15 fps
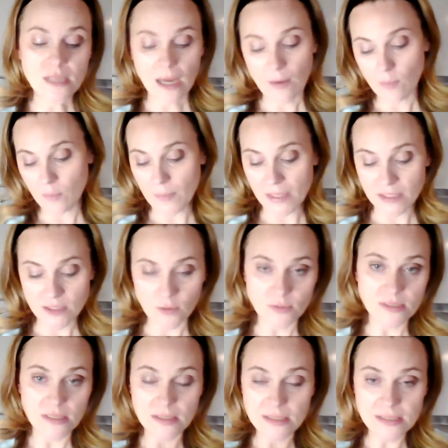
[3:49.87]
I will make notes
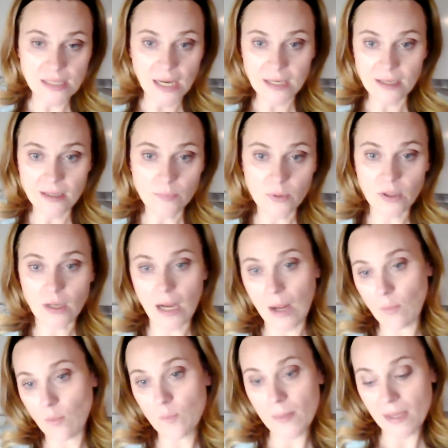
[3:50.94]
in the side of the book. I
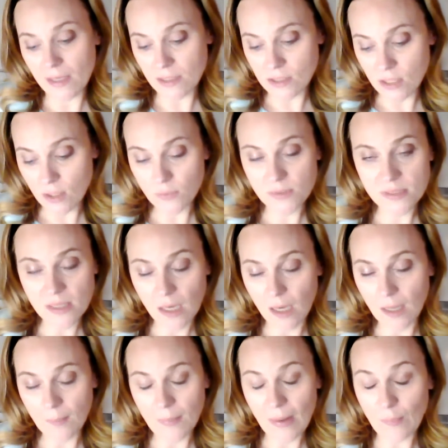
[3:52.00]
will make notes
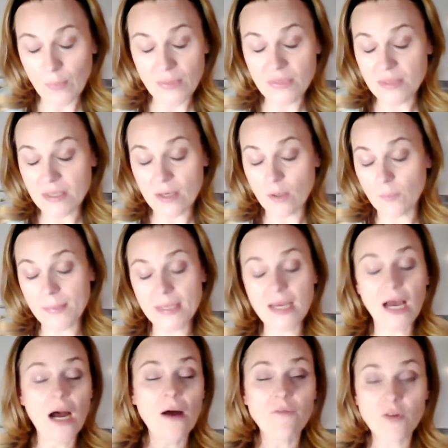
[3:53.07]
it'll be
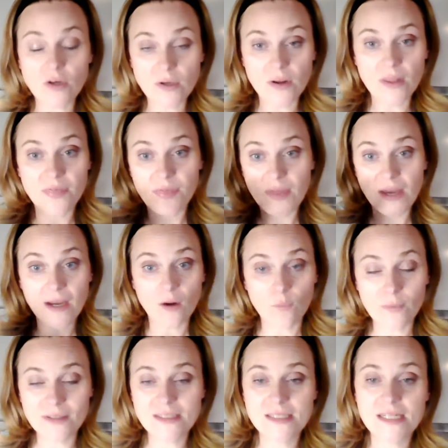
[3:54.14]
covered thick
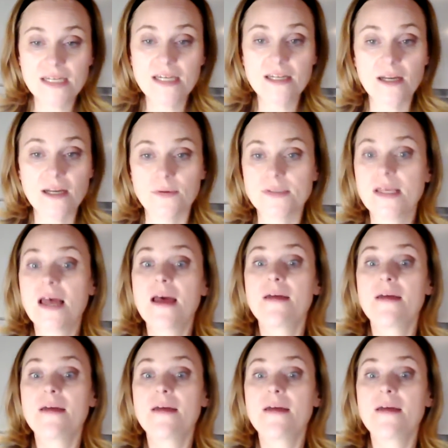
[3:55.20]
with sticky notes.